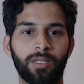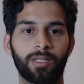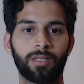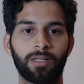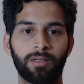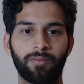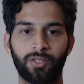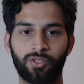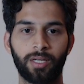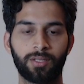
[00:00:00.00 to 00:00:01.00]
here. We're
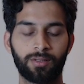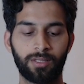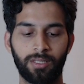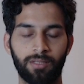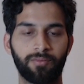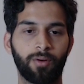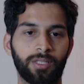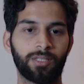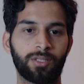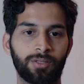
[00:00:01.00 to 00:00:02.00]
trying to delete
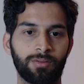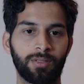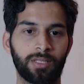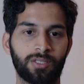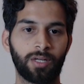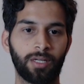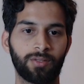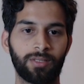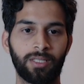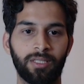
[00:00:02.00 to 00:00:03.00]
forty-two. Let's try to
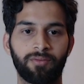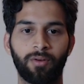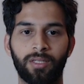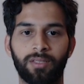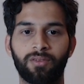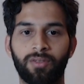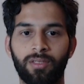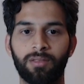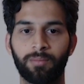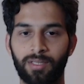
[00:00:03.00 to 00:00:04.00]
delete
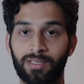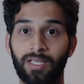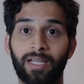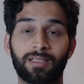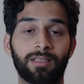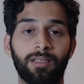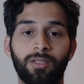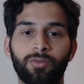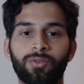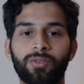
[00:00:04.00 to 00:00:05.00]
forty-three because that's the
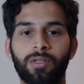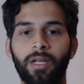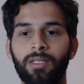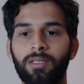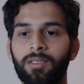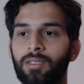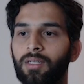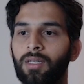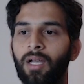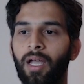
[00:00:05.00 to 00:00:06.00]
new user I D.
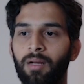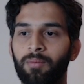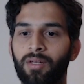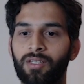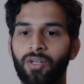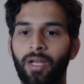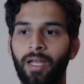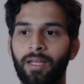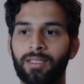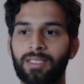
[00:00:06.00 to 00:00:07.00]
And I'm going to try
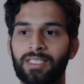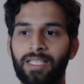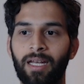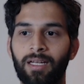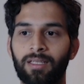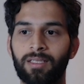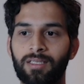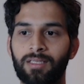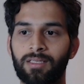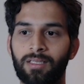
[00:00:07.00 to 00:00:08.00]
and send
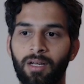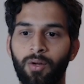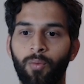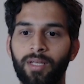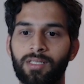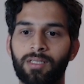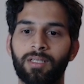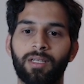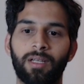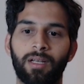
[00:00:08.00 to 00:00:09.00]
this request.
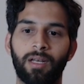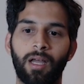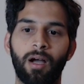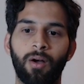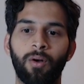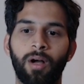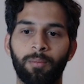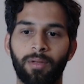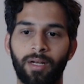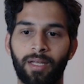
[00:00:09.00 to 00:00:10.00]
Now
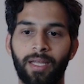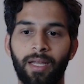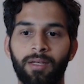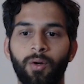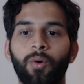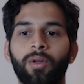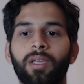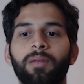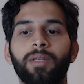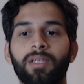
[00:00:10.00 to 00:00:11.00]
I'm going to get
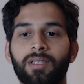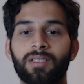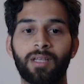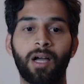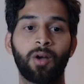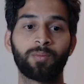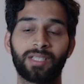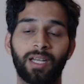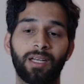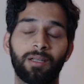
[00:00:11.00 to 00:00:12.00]
OK because now I'm
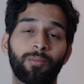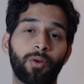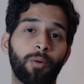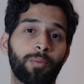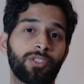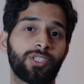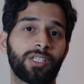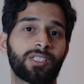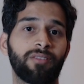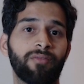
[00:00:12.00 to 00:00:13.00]
sending proper
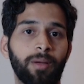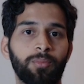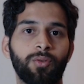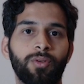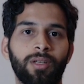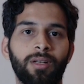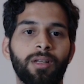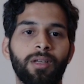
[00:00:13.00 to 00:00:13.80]
JSON web token